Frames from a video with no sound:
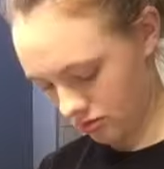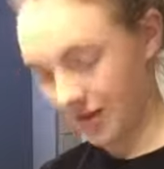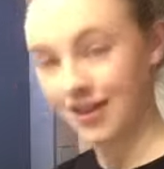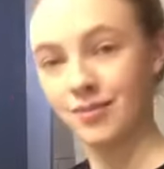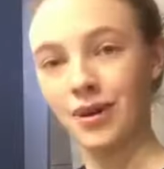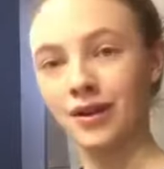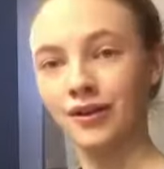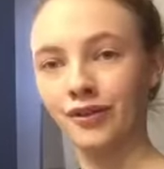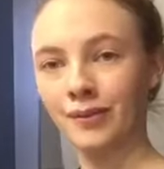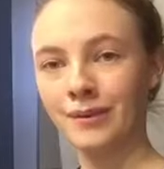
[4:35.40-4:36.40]
makeup all
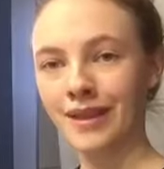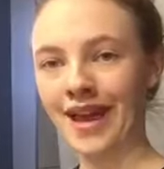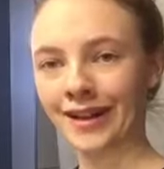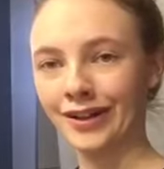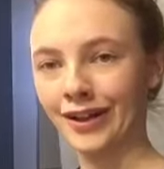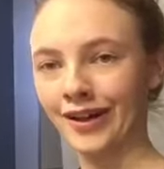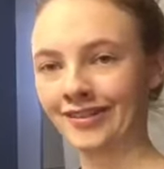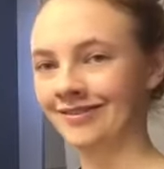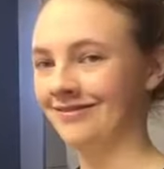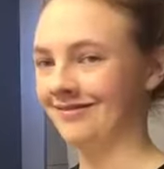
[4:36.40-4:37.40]
over my black shirt.
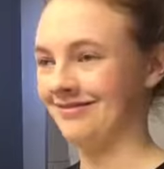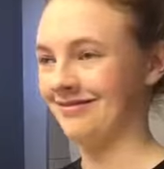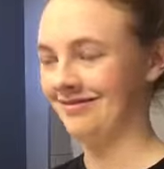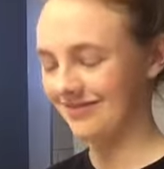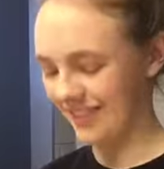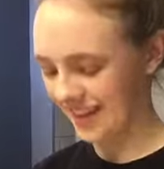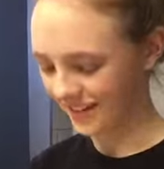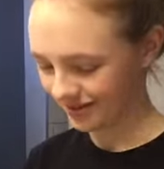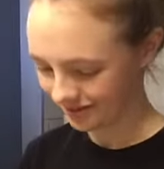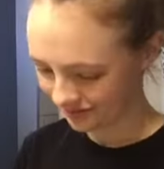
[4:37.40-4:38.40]

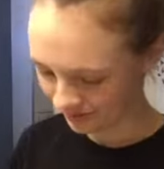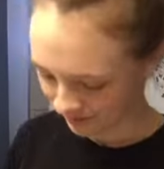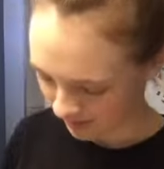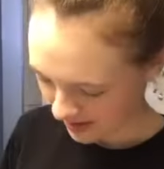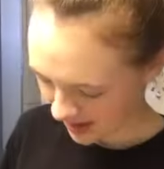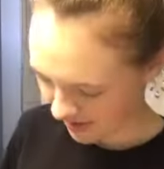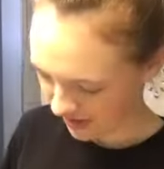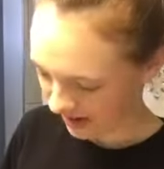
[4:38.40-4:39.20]
Fun. If I